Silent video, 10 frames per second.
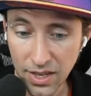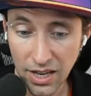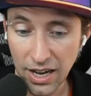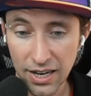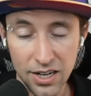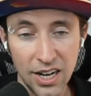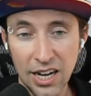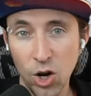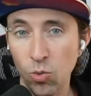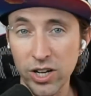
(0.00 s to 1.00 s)
And
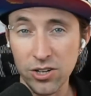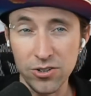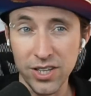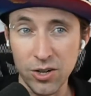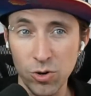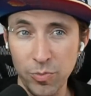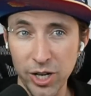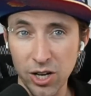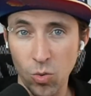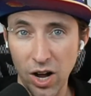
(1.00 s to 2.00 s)
we knew that it would be
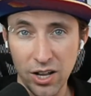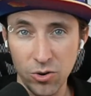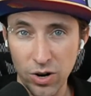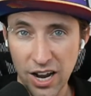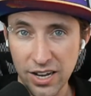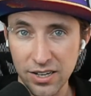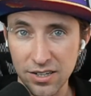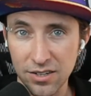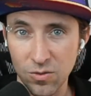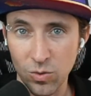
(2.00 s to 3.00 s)
a wild ride.
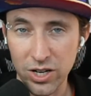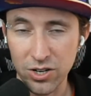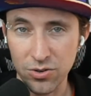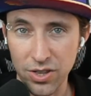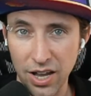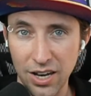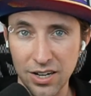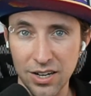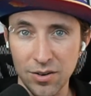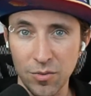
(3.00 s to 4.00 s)
We knew that
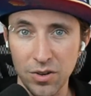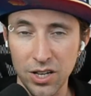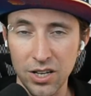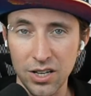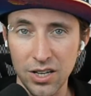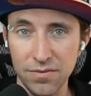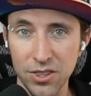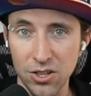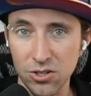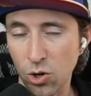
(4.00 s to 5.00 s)
even
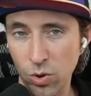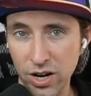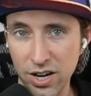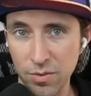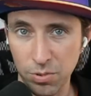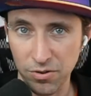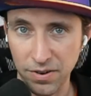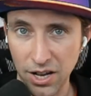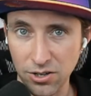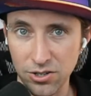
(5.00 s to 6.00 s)
the liquidity
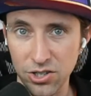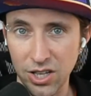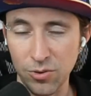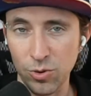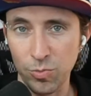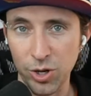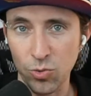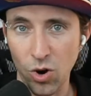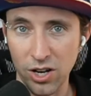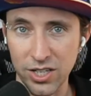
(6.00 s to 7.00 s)
providers, they would be
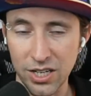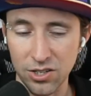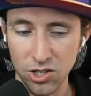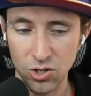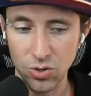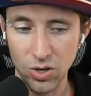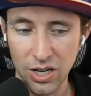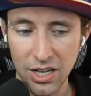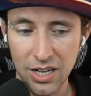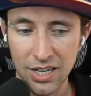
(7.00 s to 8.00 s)
wanting to
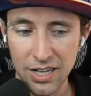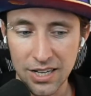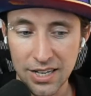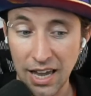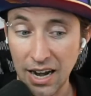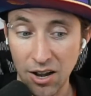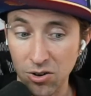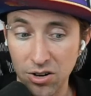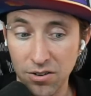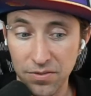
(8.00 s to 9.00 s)
get out
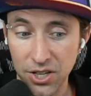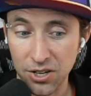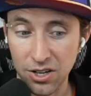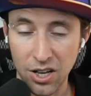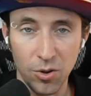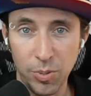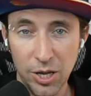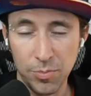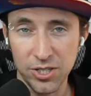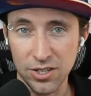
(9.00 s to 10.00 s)
of their LP
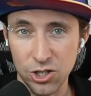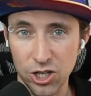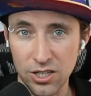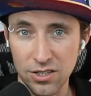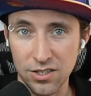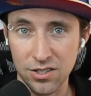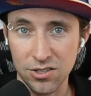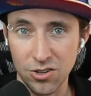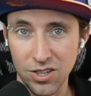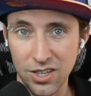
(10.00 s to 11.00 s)
positions
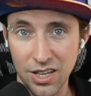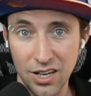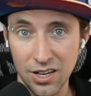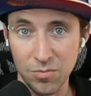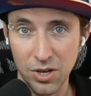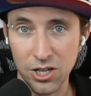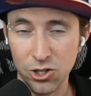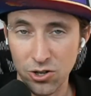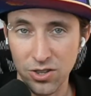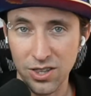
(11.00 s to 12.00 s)
so that they make
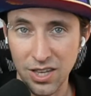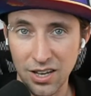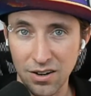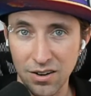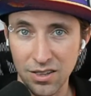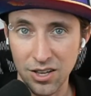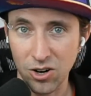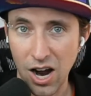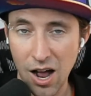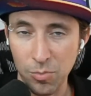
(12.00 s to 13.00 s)
sure that they get their
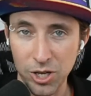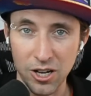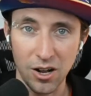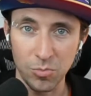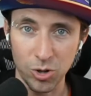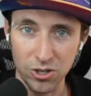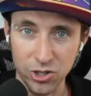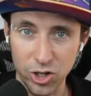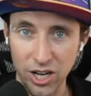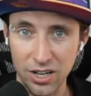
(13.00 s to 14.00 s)
copy on
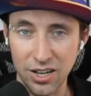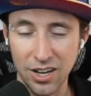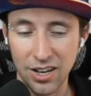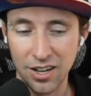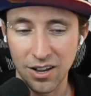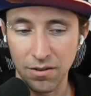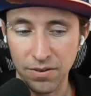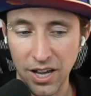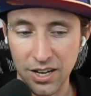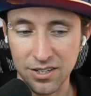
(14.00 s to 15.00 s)
PulseChain of
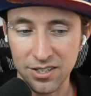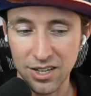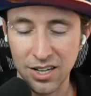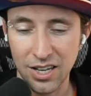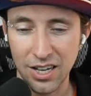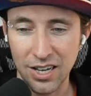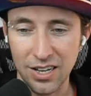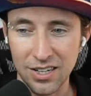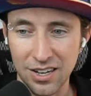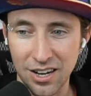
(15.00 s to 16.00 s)
Hex
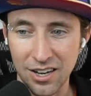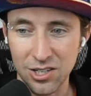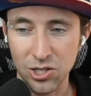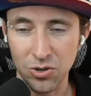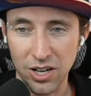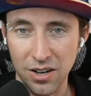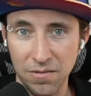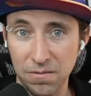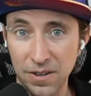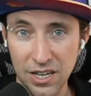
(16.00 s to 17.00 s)
and don't get
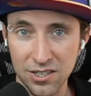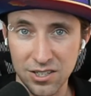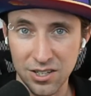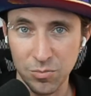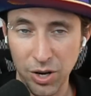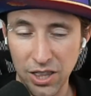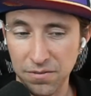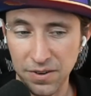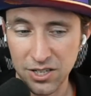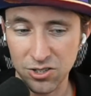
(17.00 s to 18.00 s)
fixed by the
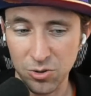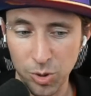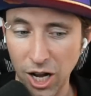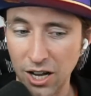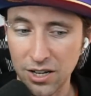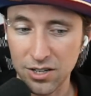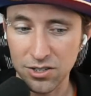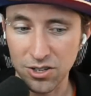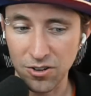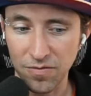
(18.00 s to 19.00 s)
fixer bot.
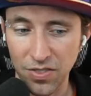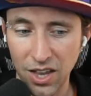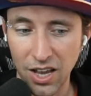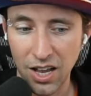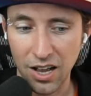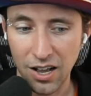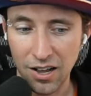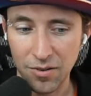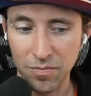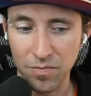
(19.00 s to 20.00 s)
So
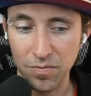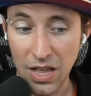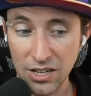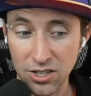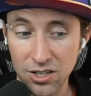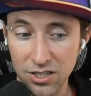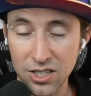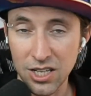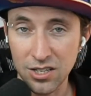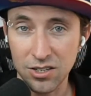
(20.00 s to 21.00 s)
that's going to
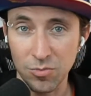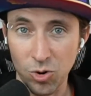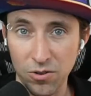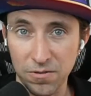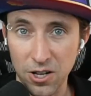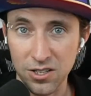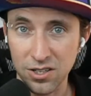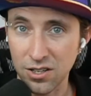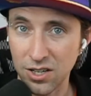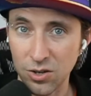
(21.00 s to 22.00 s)
lead to more
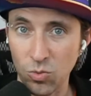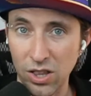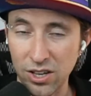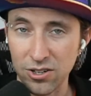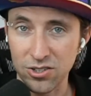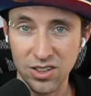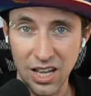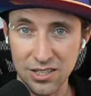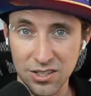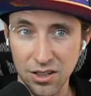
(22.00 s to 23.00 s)
volatility when there's
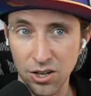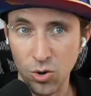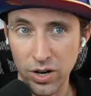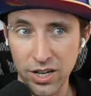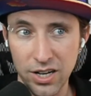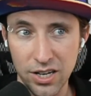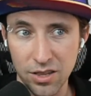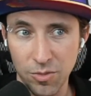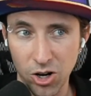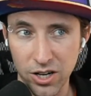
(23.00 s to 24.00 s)
less liquidity in the
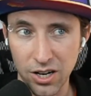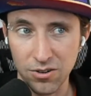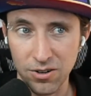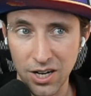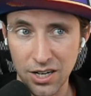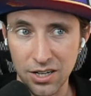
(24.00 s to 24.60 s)
market, right?